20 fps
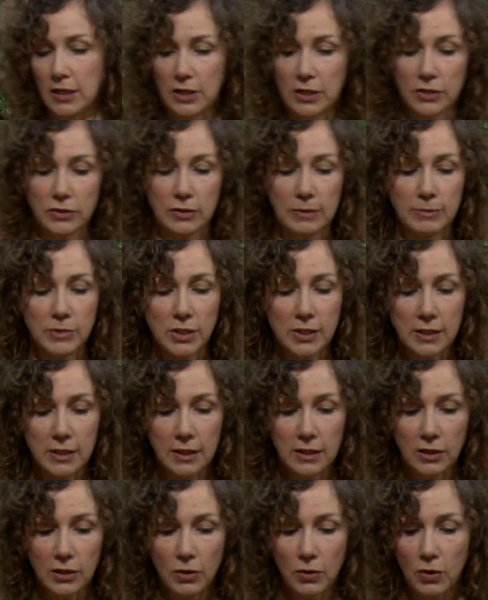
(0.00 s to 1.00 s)
So I'm just
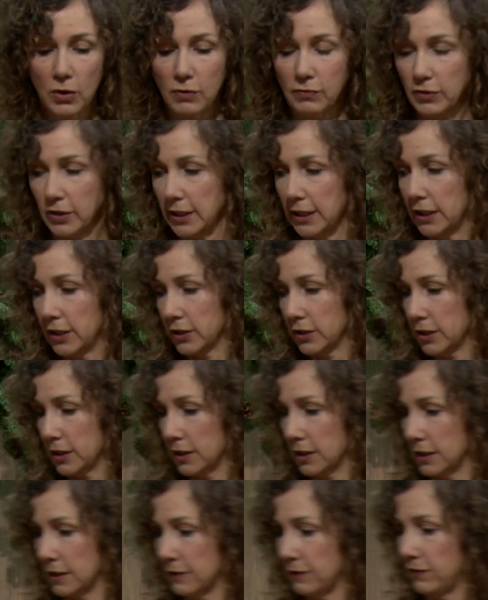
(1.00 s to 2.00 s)
going to go over here to
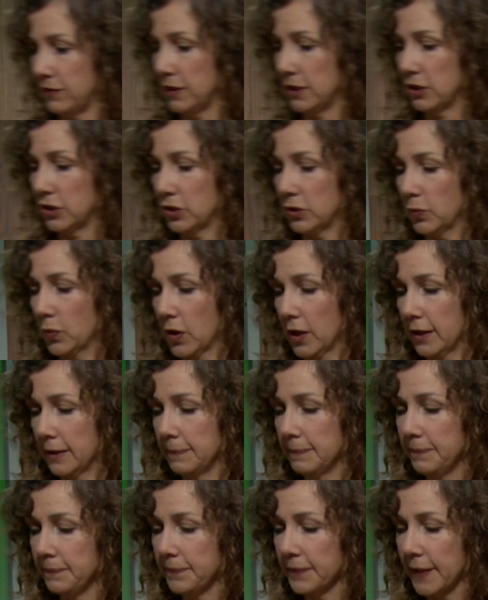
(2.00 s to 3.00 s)
this finished
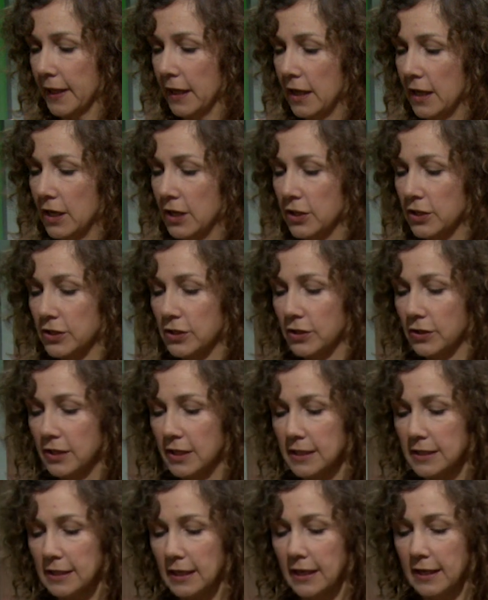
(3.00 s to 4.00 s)
one. So
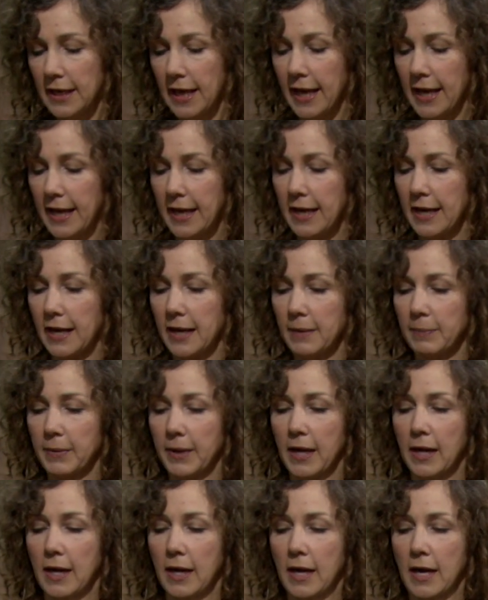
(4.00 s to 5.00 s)
this can hang up
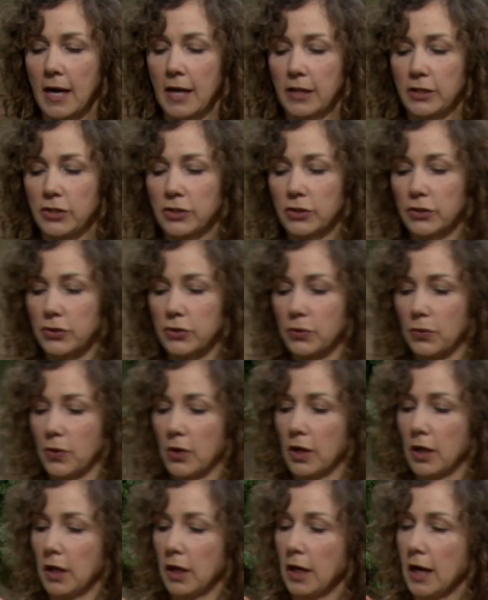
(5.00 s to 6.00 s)
on your
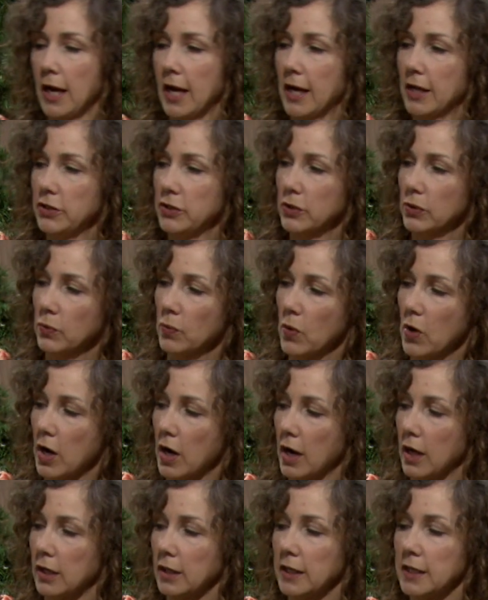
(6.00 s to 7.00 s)
door, on your
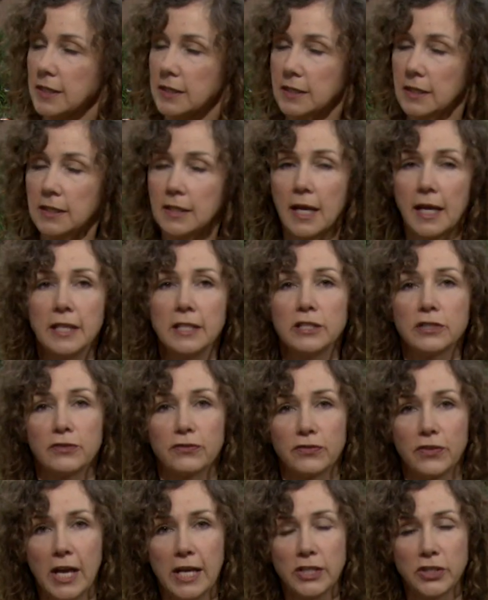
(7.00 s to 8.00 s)
wall, as a nice
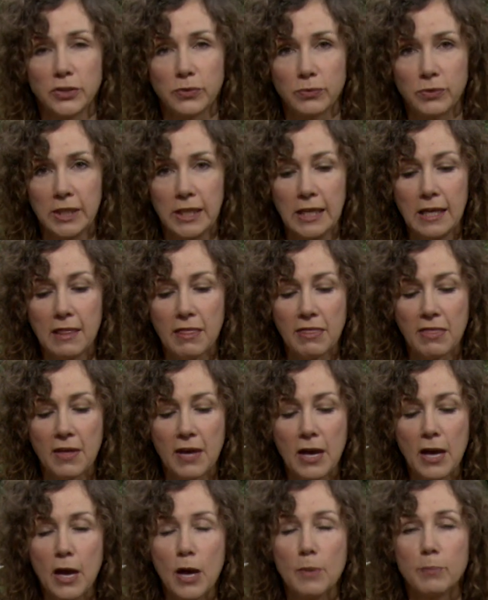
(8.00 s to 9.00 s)
fresh wreath.
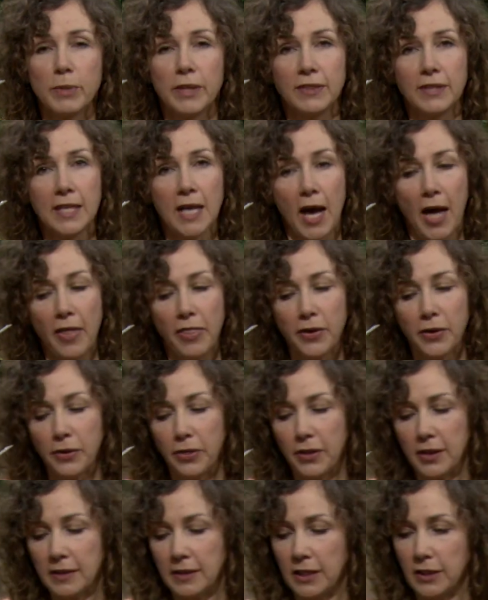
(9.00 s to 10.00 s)
But the other
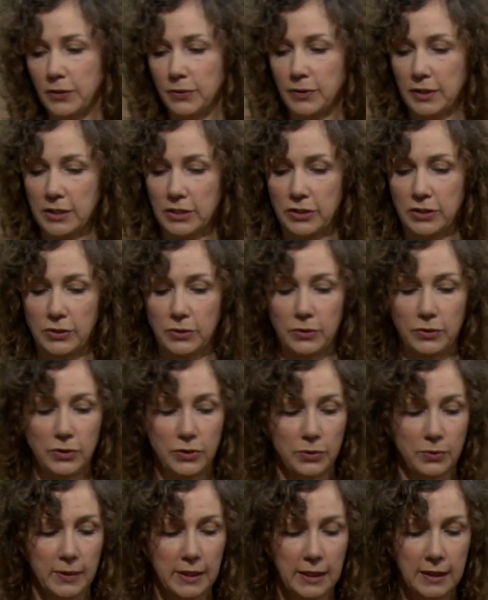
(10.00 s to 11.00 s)
thing that you can do
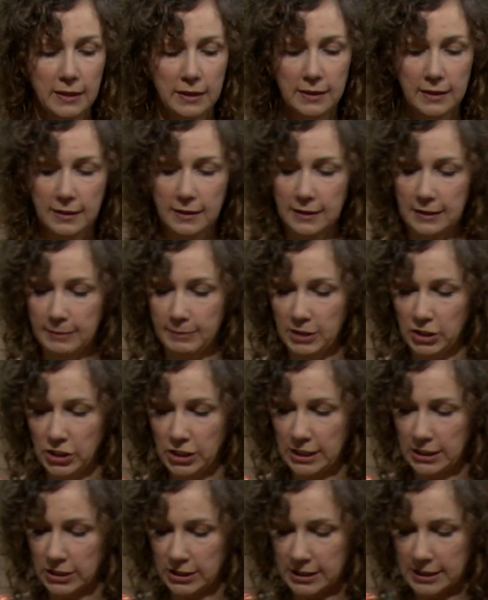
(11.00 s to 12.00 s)
to it,
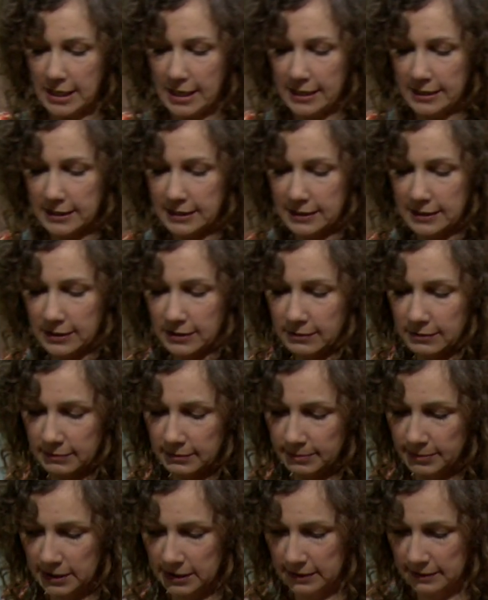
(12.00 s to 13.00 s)
change sides here,
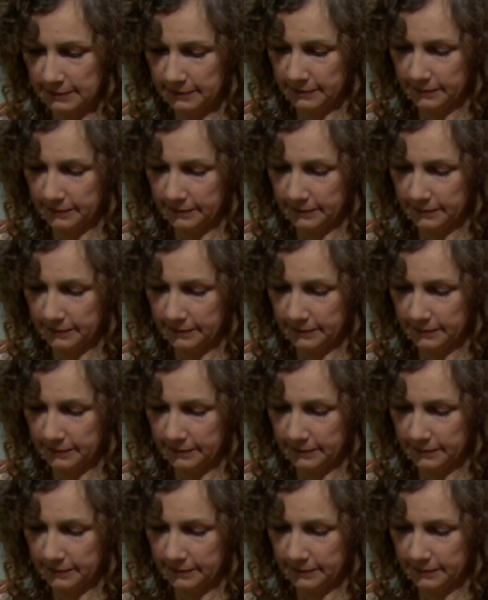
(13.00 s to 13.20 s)
oops,